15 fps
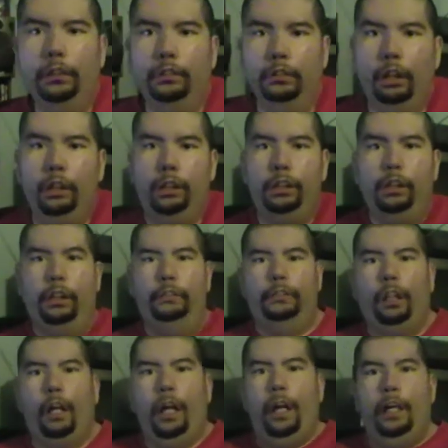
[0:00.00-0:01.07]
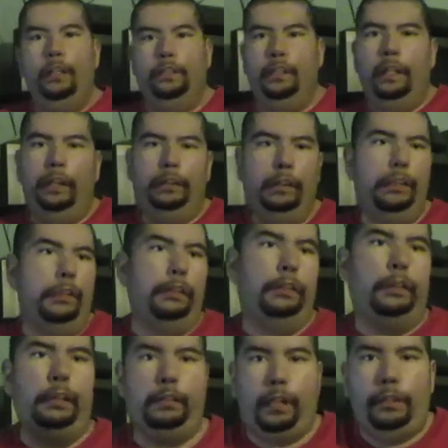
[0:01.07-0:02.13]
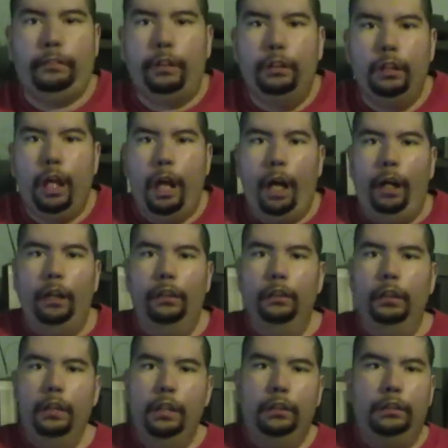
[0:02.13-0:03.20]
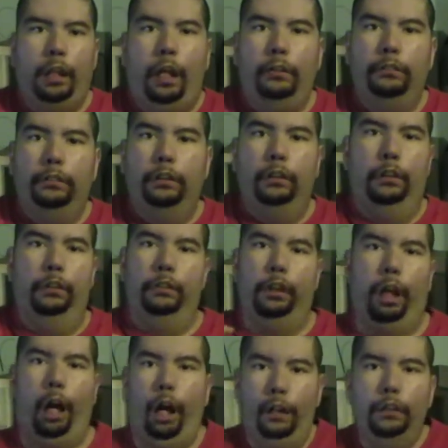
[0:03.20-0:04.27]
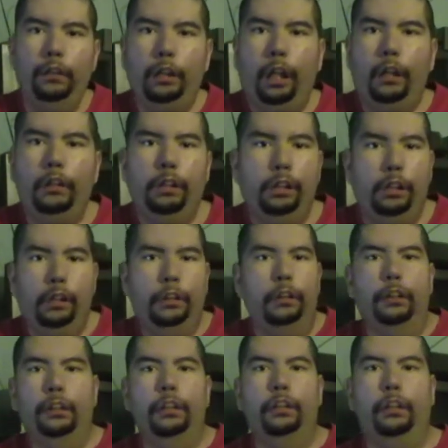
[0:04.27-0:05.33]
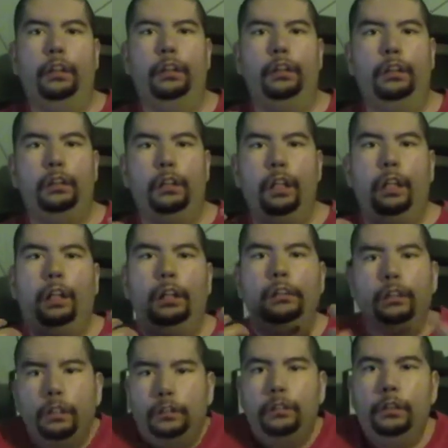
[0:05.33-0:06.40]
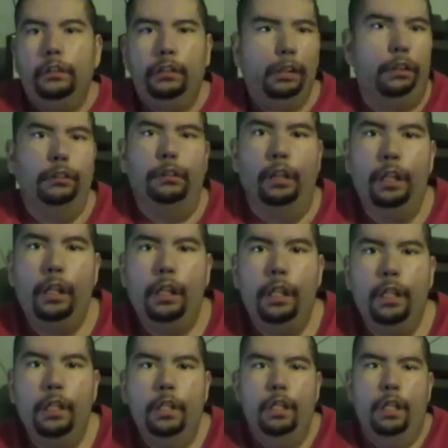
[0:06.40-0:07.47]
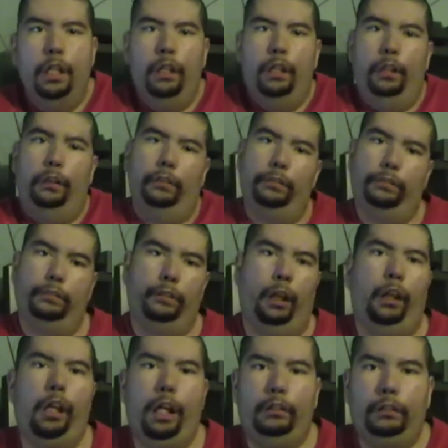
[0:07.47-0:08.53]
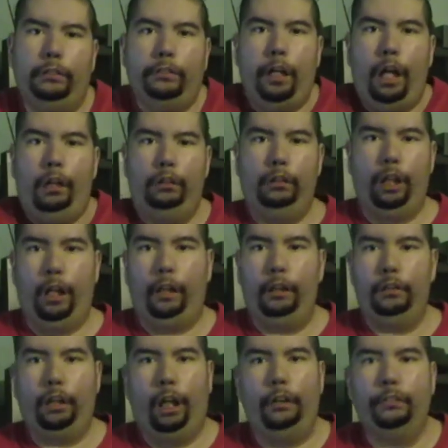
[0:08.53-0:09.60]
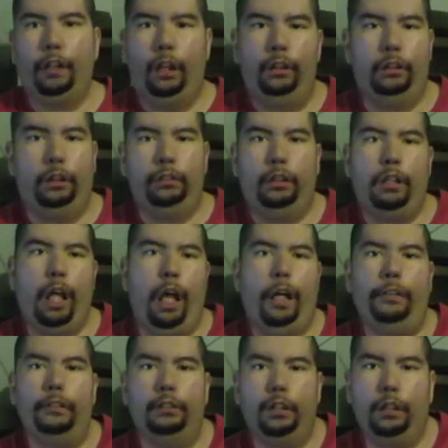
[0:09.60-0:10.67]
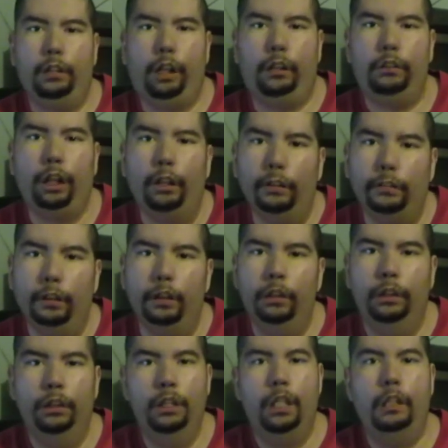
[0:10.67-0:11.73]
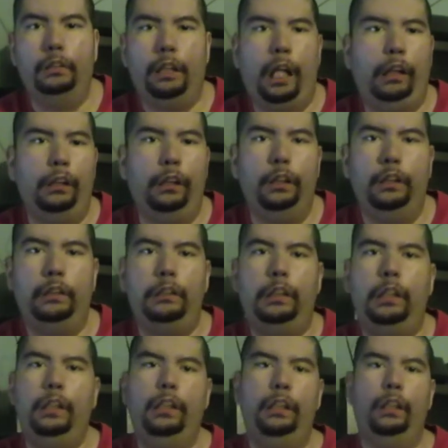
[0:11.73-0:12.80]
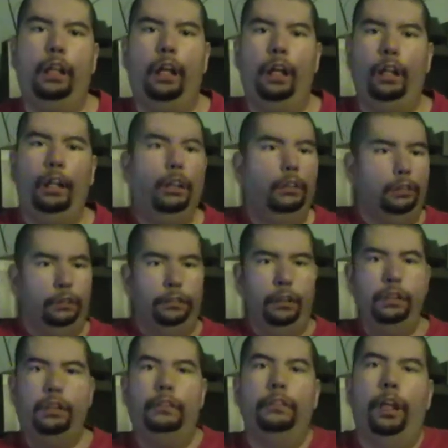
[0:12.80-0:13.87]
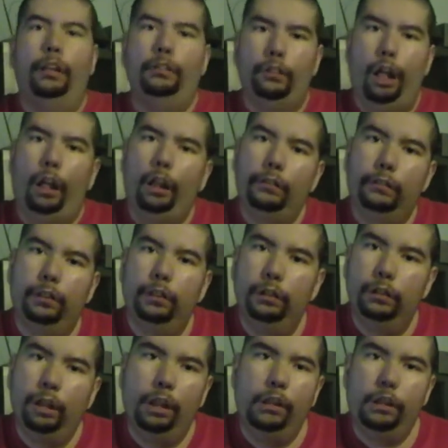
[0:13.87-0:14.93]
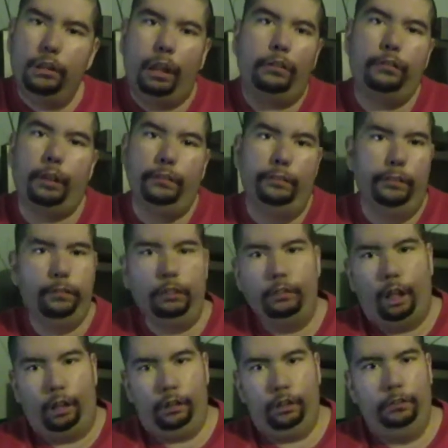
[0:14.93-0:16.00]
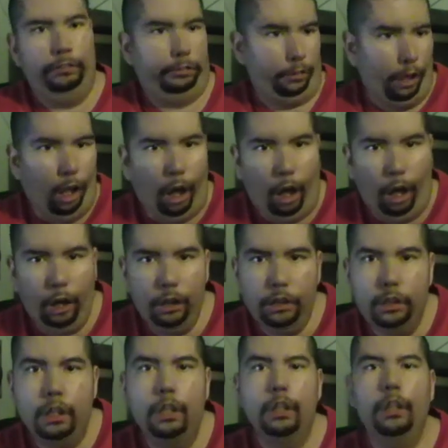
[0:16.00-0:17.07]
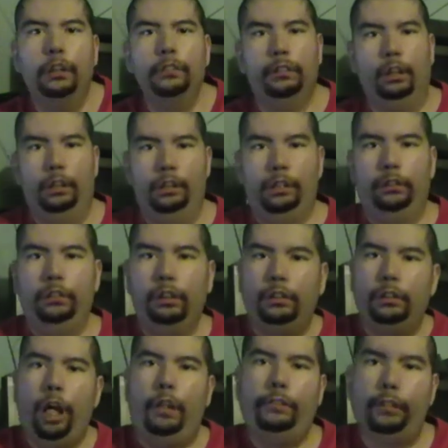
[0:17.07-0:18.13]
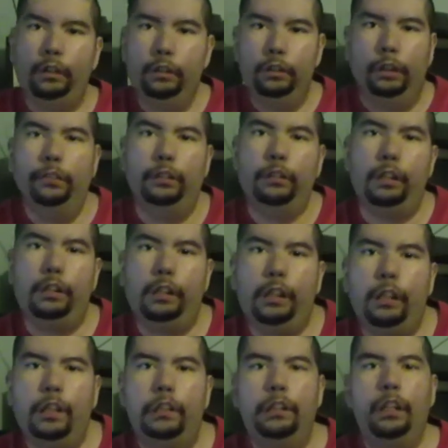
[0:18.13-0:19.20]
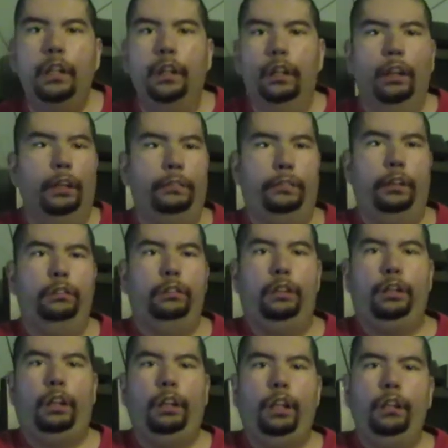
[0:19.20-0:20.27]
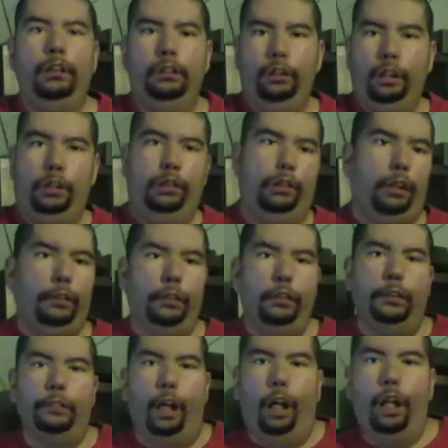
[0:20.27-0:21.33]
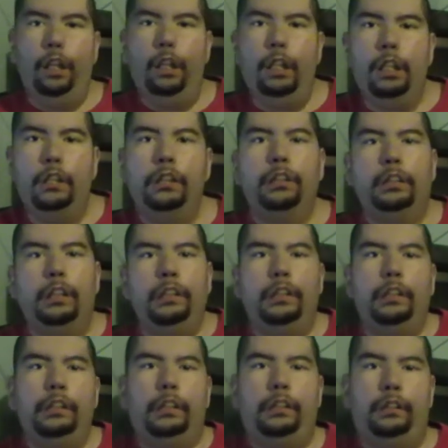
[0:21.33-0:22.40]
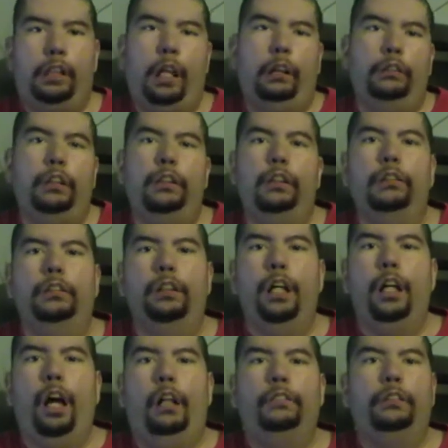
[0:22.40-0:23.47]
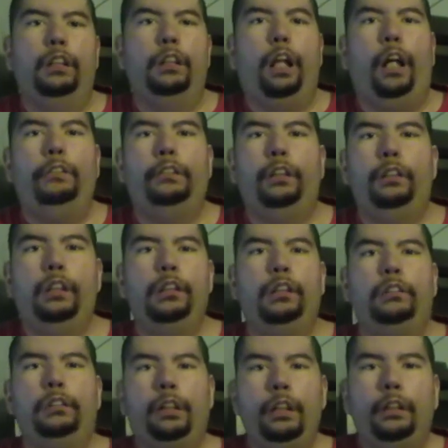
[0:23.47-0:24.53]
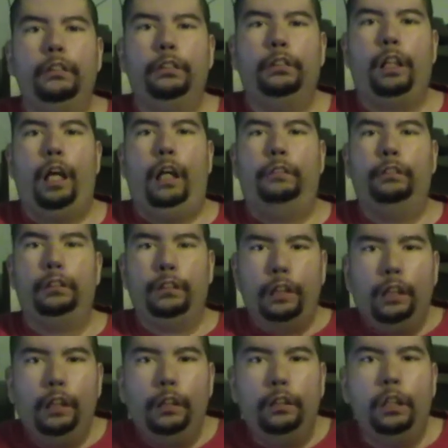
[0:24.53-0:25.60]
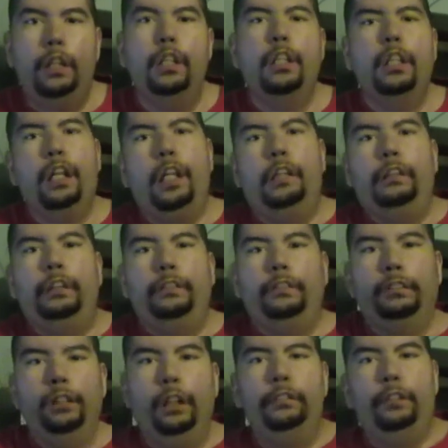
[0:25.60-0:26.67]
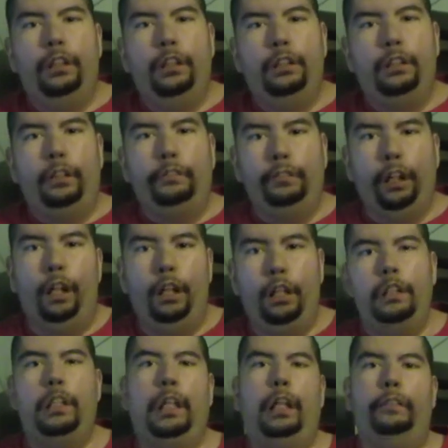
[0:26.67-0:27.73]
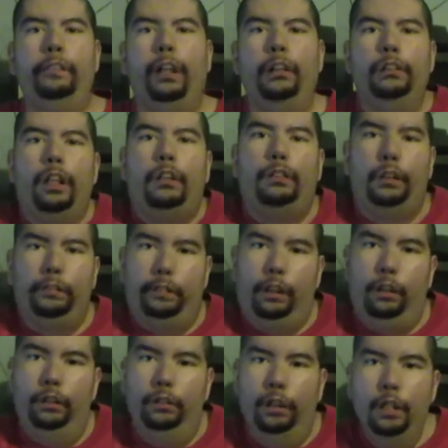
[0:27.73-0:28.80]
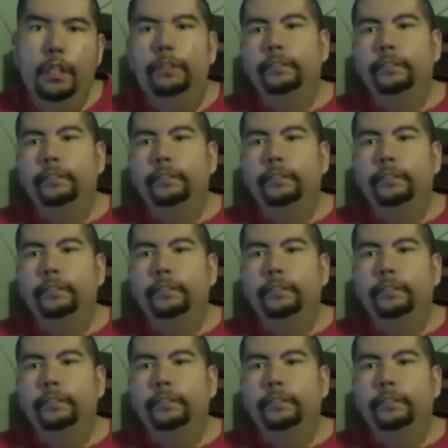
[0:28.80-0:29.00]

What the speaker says: What's up, guys? It is December now. Time for holiday cheer and Christmas joy. But I have to backtrack and talk about something that happened in October. And that is the, first of all, welcome to the Stuck Movie Watching Vlogs. If you're a subscriber, you know what this is. But if you're somebody who just stumbled upon this, this is a segment where I read off a list of films that I've seen in the previous month and I give a quick review.